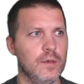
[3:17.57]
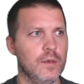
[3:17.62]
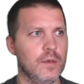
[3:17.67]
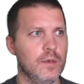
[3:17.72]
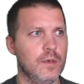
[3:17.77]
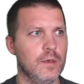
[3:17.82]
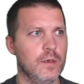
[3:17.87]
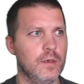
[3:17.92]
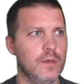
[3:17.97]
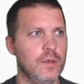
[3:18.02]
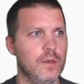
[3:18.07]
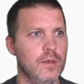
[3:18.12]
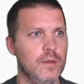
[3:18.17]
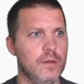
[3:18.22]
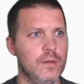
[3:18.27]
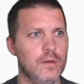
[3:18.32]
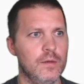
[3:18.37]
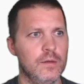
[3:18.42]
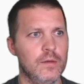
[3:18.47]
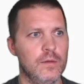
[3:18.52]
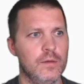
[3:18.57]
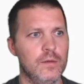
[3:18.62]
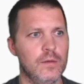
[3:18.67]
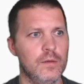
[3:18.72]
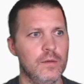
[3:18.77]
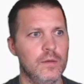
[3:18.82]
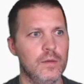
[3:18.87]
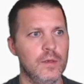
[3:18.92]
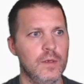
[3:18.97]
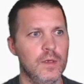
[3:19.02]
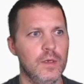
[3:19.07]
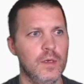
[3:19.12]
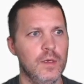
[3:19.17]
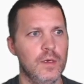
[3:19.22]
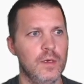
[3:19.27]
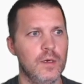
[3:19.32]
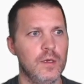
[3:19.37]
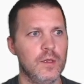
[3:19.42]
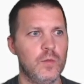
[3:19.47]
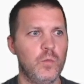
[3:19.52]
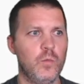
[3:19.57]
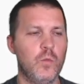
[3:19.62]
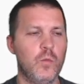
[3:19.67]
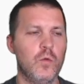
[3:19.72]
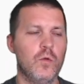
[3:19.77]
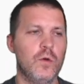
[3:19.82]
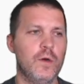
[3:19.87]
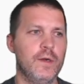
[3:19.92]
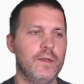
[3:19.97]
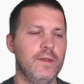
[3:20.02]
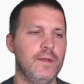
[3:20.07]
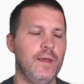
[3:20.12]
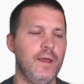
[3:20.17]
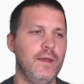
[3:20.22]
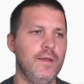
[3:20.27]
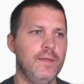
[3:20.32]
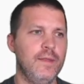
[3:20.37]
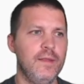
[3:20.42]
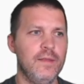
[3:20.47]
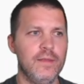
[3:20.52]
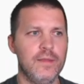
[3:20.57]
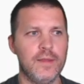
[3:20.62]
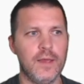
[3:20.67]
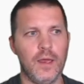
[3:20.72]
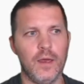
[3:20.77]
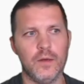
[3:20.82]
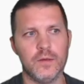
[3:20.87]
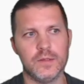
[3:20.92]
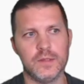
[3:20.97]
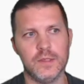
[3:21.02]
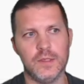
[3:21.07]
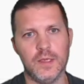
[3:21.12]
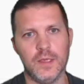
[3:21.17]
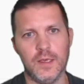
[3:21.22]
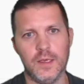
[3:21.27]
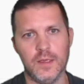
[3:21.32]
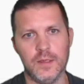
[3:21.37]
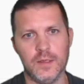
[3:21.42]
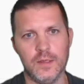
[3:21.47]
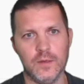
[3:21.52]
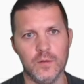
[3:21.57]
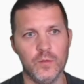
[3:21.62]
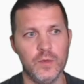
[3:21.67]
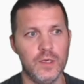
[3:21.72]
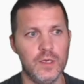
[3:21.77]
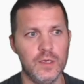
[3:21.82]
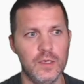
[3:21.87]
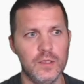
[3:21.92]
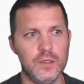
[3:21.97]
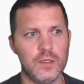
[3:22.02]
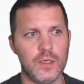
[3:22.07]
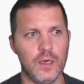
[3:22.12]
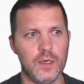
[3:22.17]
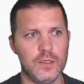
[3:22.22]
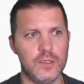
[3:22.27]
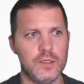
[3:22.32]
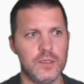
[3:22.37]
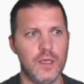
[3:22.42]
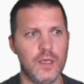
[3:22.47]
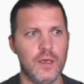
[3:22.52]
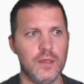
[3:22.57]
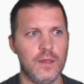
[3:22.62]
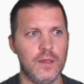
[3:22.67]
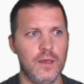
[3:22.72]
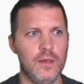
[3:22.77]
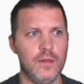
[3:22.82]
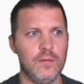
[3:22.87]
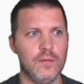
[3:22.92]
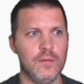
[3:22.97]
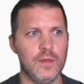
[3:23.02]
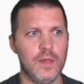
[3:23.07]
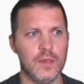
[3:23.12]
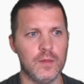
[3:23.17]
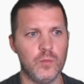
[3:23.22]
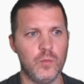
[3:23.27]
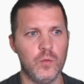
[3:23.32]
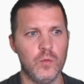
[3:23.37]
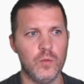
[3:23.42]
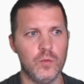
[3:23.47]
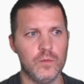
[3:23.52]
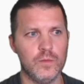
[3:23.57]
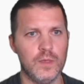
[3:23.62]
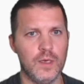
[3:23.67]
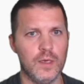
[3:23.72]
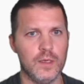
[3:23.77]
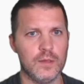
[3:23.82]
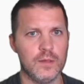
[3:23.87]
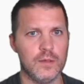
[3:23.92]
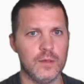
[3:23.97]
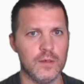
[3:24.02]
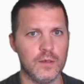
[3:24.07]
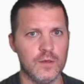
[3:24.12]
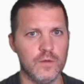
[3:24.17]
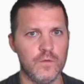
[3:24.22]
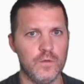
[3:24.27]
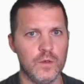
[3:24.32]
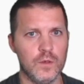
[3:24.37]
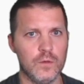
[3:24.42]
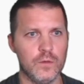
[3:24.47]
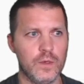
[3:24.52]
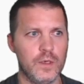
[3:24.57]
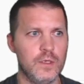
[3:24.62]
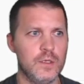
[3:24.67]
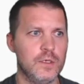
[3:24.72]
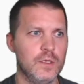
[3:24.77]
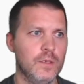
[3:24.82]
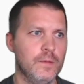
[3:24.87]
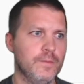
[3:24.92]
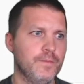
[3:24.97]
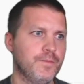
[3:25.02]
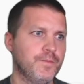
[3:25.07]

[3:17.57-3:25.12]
uh, at port 18,080 we didn't touch that eight that that uh, configuration